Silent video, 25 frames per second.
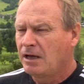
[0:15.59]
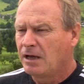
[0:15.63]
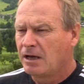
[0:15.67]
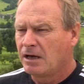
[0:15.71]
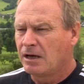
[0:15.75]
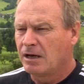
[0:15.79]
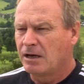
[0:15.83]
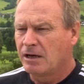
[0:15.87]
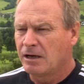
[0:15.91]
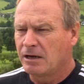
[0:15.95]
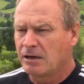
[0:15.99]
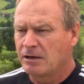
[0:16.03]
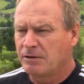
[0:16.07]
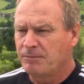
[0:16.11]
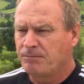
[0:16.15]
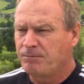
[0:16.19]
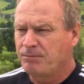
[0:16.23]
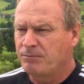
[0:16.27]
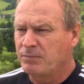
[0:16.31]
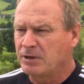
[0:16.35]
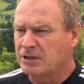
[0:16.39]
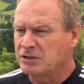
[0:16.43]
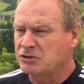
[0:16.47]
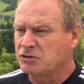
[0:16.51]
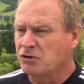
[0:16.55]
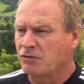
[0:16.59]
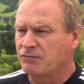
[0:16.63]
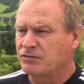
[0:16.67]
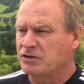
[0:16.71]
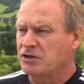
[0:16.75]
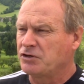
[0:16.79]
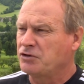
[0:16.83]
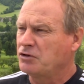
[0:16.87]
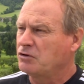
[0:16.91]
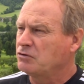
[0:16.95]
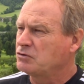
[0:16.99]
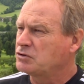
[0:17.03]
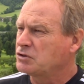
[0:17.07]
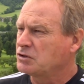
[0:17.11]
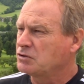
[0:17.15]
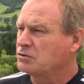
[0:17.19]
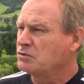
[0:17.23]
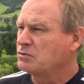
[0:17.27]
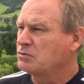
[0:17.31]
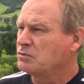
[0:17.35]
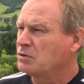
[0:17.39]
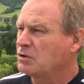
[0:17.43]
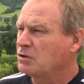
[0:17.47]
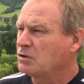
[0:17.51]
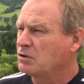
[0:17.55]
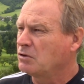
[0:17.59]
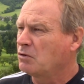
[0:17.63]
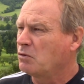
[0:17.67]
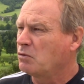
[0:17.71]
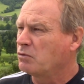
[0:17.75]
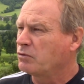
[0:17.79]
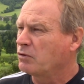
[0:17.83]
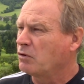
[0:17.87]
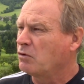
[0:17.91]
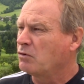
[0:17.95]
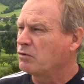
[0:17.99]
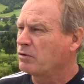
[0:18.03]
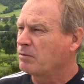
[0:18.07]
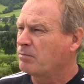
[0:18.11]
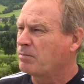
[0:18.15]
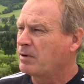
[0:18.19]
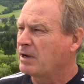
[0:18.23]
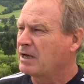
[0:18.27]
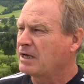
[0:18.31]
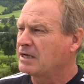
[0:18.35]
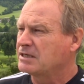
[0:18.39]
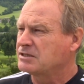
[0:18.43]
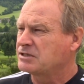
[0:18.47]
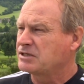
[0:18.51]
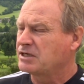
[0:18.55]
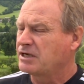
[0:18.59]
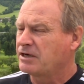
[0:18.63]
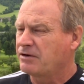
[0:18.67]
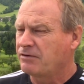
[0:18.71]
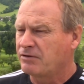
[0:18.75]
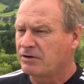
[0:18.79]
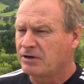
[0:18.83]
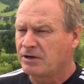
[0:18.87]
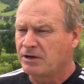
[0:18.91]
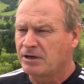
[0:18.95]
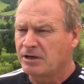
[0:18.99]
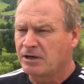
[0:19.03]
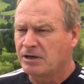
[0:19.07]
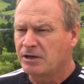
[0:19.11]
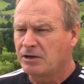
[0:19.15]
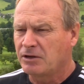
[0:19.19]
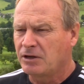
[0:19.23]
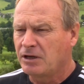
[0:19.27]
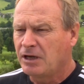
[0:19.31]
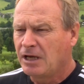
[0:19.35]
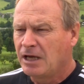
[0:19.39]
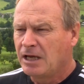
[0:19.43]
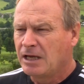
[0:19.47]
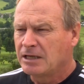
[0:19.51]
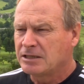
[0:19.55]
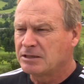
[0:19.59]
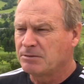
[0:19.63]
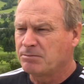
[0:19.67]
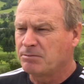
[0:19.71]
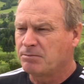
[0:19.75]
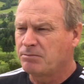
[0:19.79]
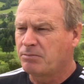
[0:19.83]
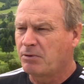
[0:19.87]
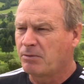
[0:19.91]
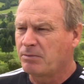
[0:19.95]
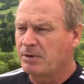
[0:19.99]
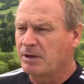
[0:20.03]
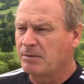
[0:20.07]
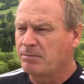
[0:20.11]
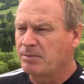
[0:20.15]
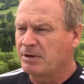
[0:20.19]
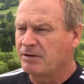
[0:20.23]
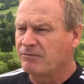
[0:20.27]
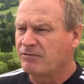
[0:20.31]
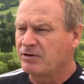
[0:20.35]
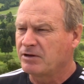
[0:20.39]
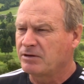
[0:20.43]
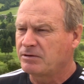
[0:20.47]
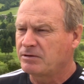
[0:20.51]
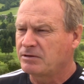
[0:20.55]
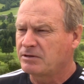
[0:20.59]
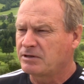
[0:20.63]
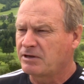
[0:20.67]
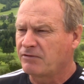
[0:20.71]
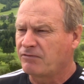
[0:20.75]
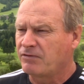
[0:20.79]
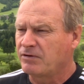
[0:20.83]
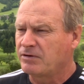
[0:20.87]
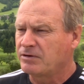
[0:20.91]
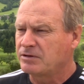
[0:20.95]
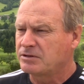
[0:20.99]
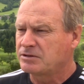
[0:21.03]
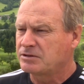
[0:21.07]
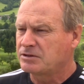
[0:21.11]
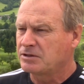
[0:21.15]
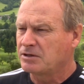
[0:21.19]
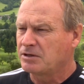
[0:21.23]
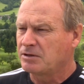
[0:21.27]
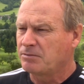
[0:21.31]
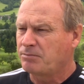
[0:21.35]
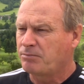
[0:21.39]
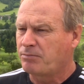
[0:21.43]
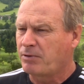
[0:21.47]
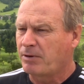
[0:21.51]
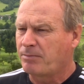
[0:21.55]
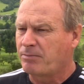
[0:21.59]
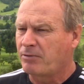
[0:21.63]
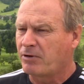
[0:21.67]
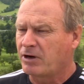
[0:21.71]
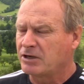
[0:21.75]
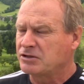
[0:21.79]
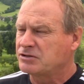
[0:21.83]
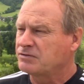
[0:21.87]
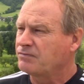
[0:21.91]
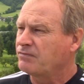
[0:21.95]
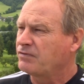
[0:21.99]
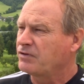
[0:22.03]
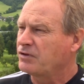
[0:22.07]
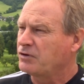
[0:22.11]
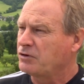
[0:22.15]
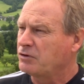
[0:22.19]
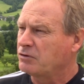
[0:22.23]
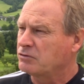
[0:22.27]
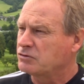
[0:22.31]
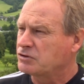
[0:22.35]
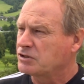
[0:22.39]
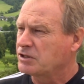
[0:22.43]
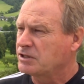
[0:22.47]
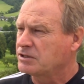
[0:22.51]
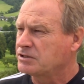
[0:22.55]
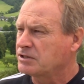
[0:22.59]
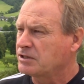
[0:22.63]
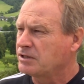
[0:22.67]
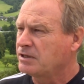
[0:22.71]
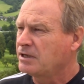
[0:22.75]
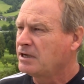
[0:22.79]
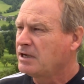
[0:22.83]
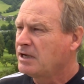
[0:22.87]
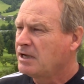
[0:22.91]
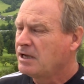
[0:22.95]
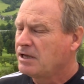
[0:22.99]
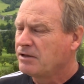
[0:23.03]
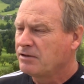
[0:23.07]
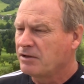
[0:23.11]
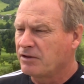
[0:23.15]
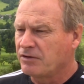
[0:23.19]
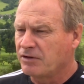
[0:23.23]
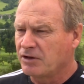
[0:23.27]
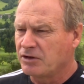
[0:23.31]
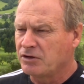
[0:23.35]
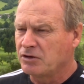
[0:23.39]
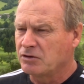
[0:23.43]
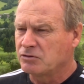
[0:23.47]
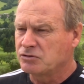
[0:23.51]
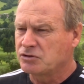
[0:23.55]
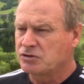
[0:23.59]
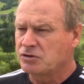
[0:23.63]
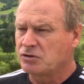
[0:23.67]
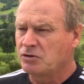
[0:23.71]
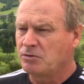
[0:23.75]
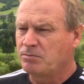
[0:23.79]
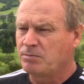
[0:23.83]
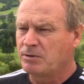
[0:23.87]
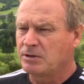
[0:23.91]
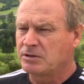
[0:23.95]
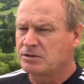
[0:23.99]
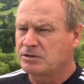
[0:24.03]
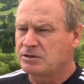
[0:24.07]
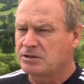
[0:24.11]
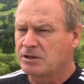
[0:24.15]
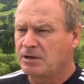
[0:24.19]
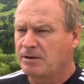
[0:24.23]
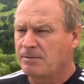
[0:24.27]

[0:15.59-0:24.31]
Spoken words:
but it's obviously new to all the players here, and it's probably a bit of a different preparation for the new season than they're used to, but